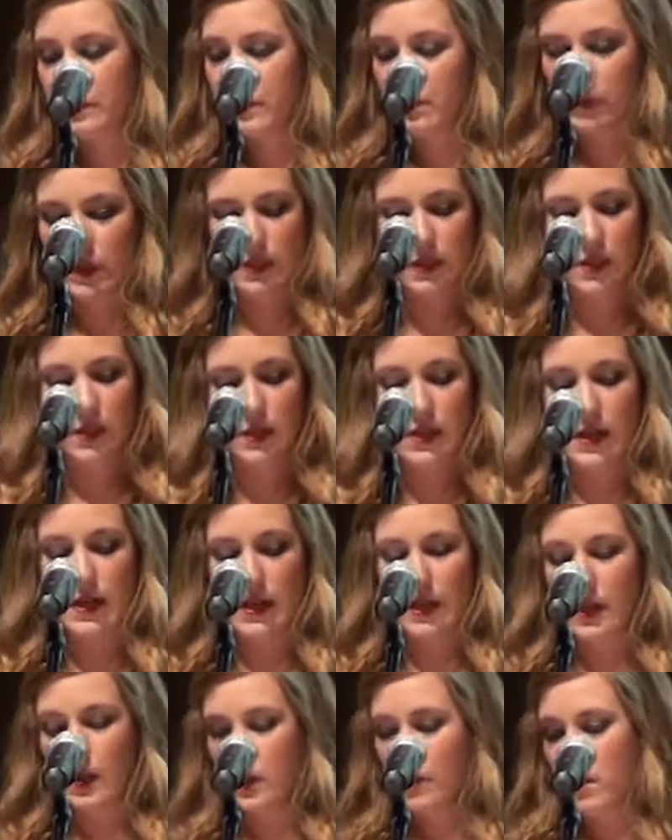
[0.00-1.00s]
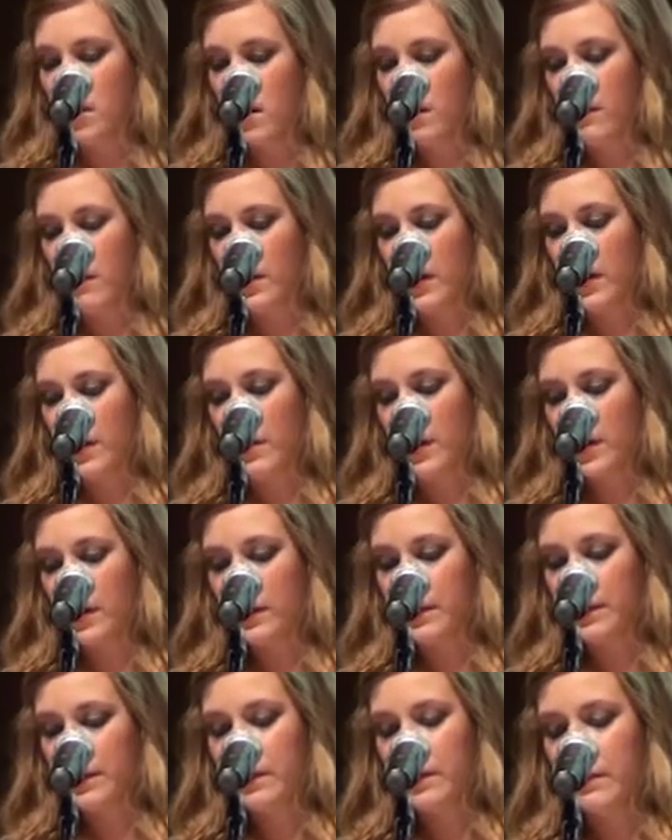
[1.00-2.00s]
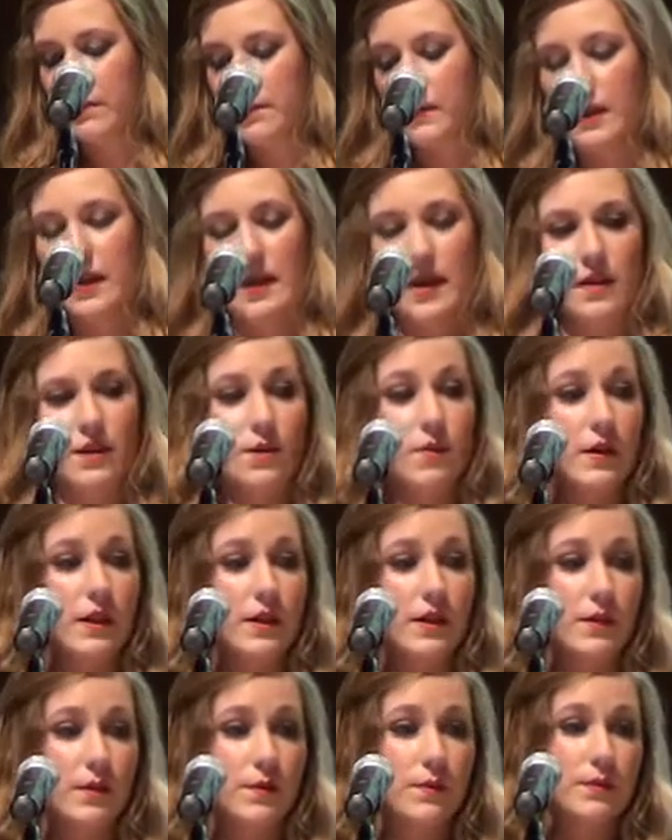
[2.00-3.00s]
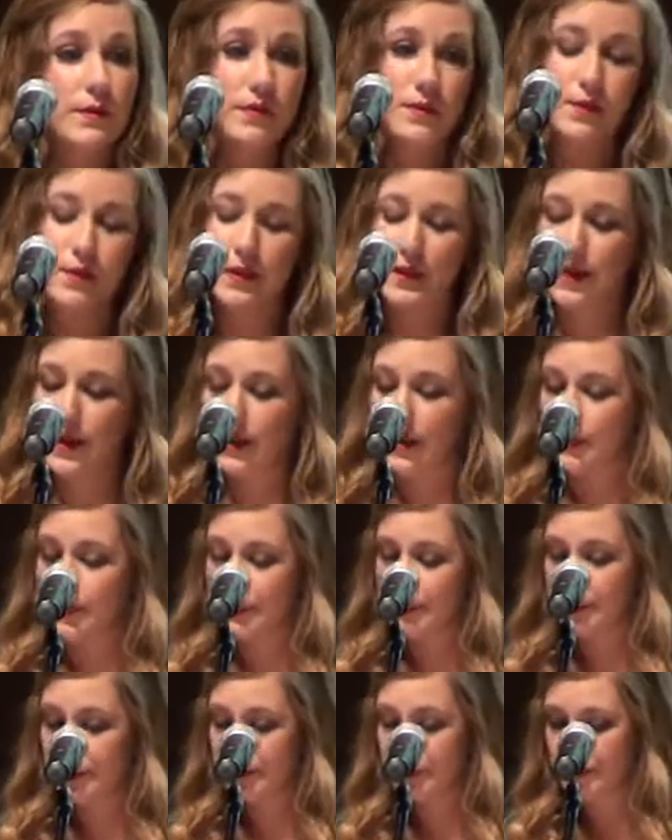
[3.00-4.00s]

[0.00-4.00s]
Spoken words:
we started not getting along very well, and I had no idea what was going on.